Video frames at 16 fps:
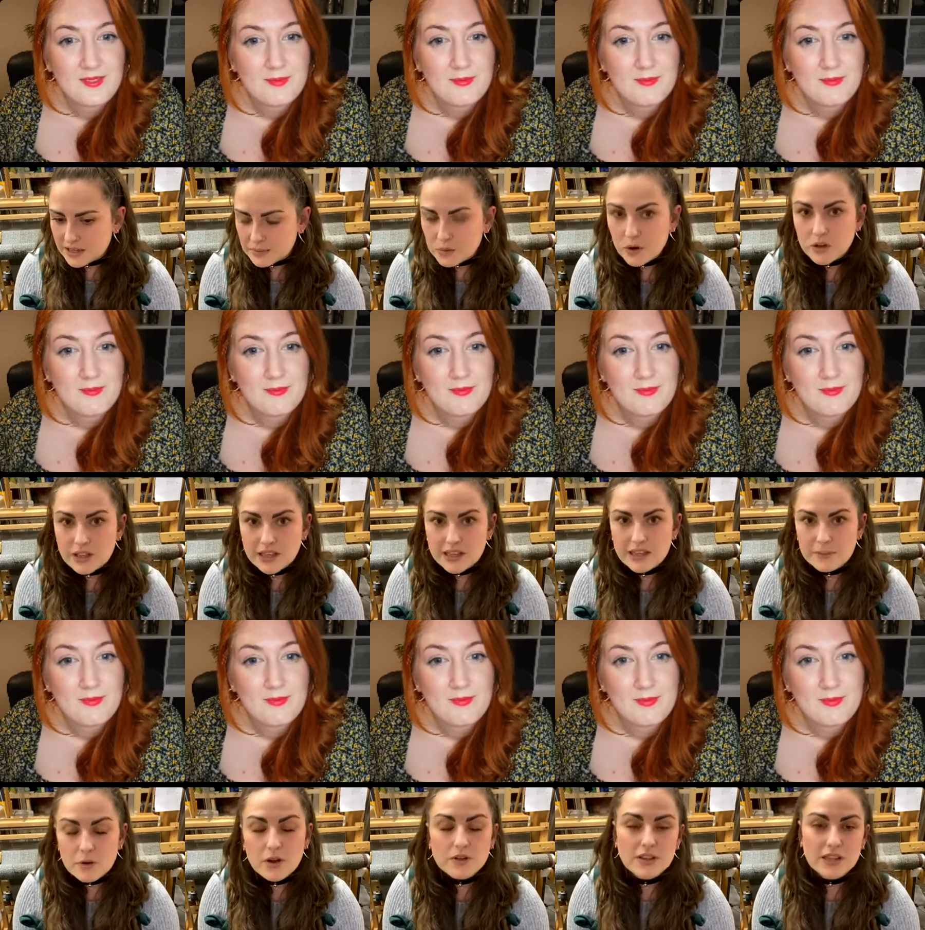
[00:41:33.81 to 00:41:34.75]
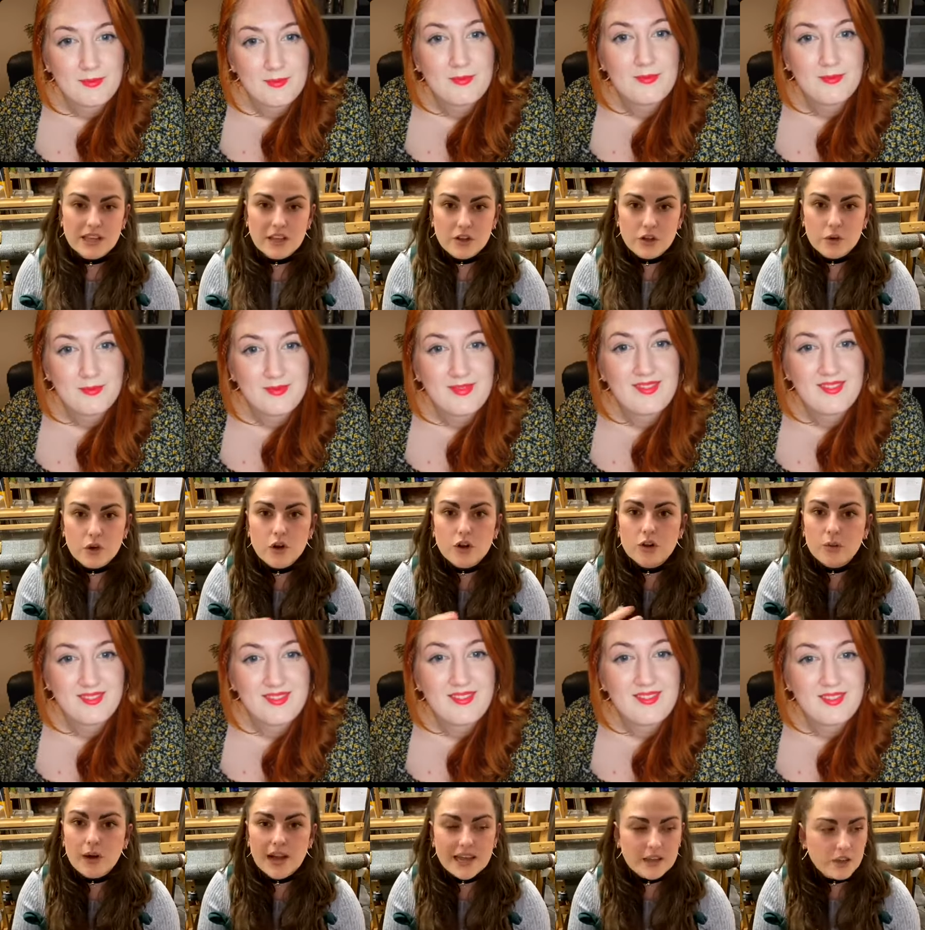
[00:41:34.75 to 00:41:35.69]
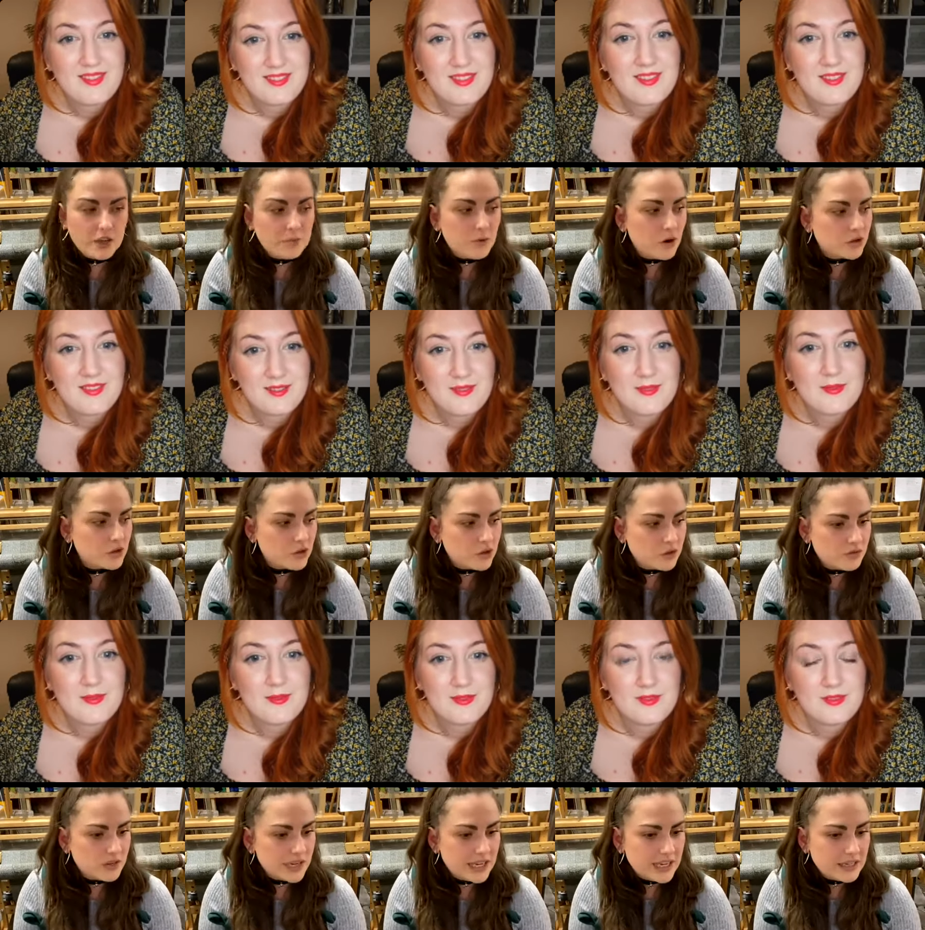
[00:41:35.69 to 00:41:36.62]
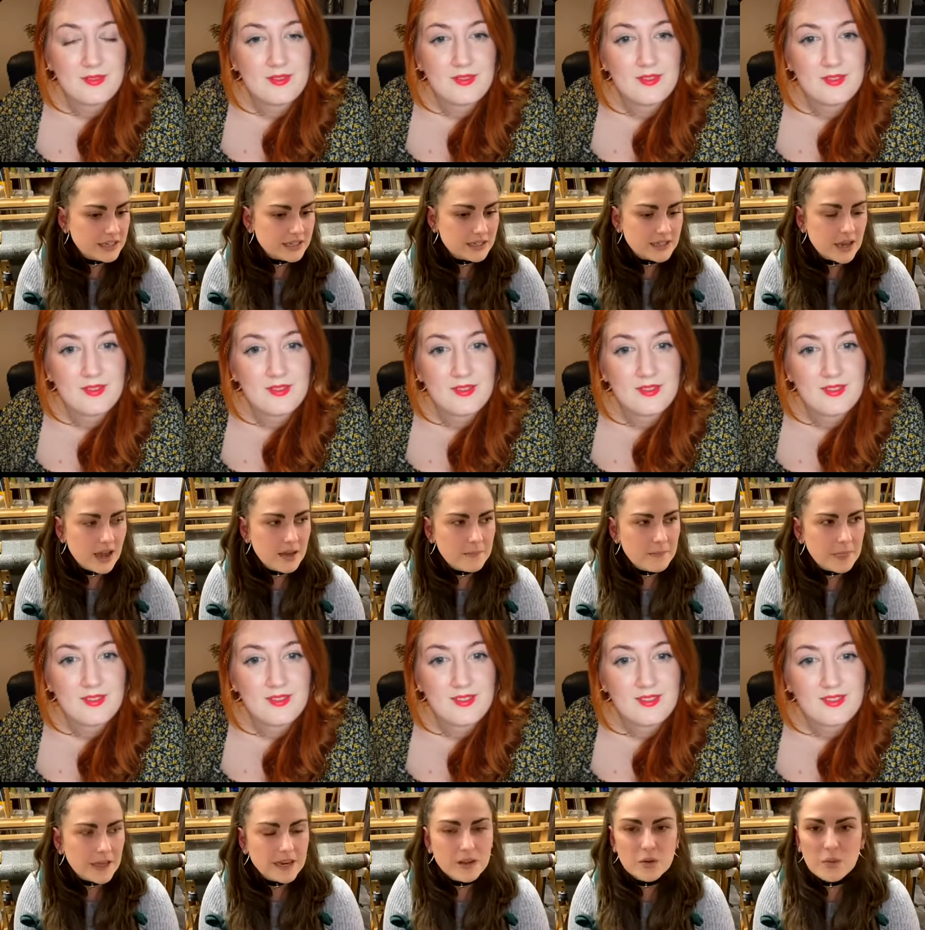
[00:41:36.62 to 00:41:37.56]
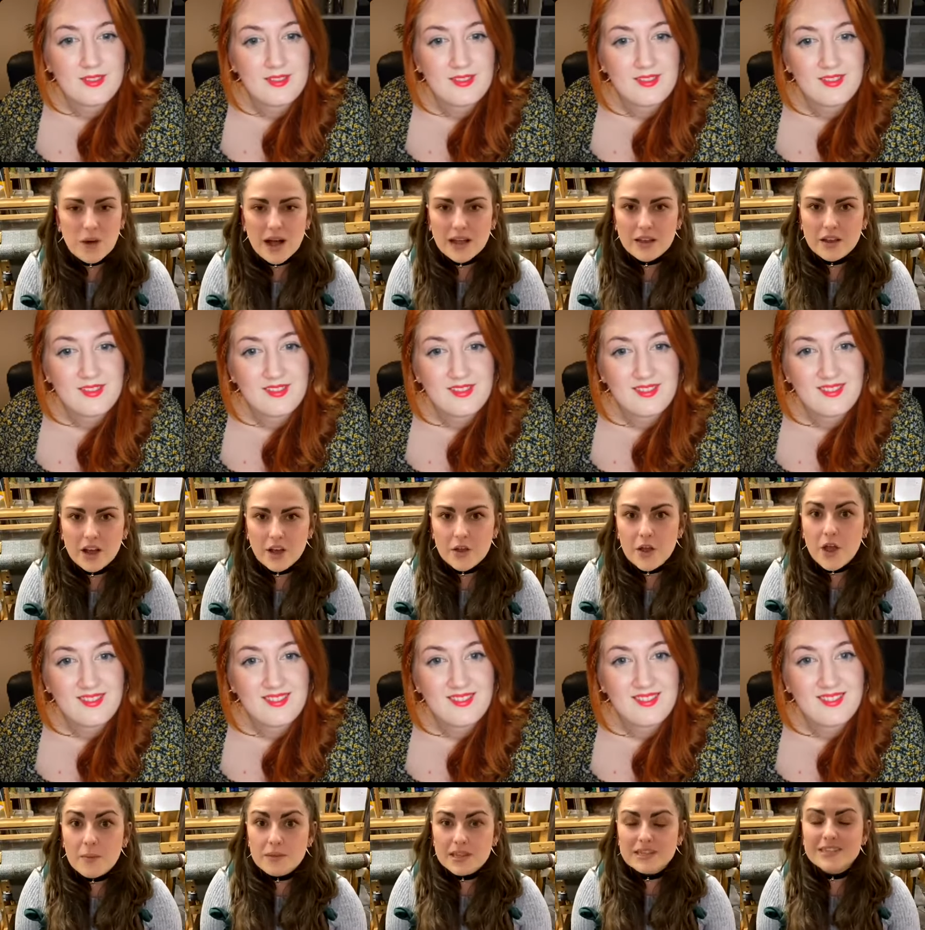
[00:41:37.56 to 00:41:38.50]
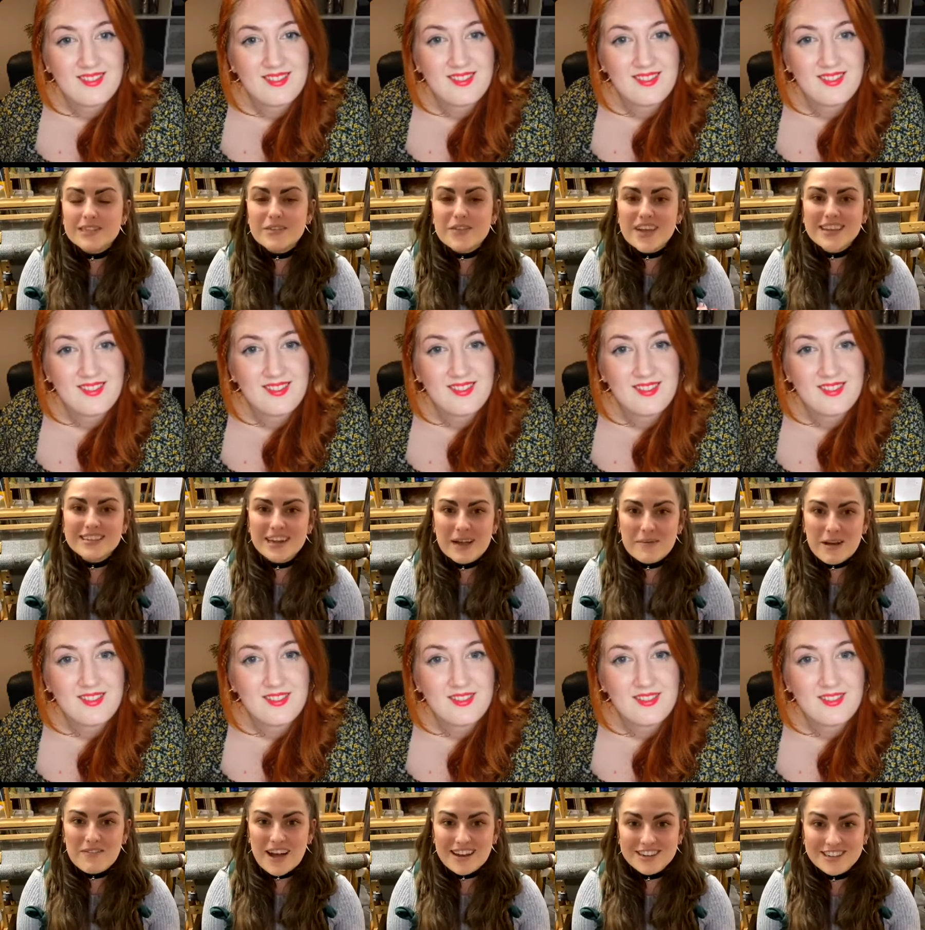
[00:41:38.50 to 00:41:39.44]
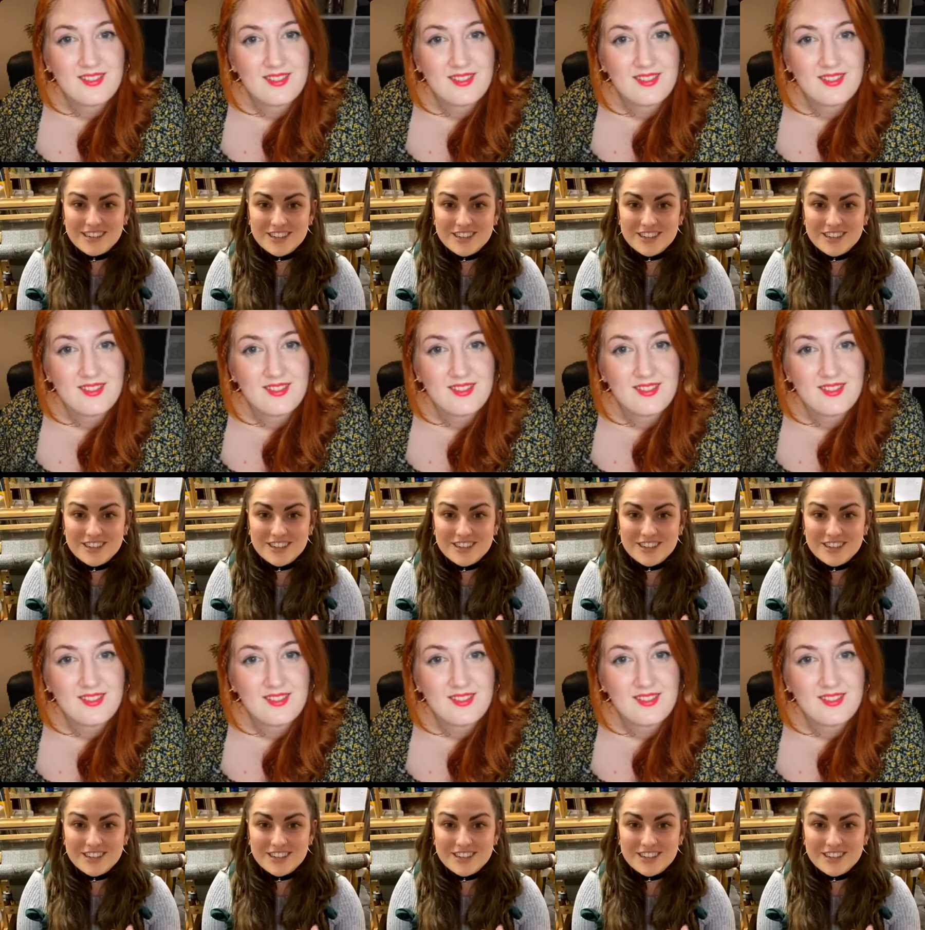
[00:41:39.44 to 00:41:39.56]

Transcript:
Speaker 1: prod like a prod like a new colorway, a new product release um, a little while ago. But this is the first time I've actually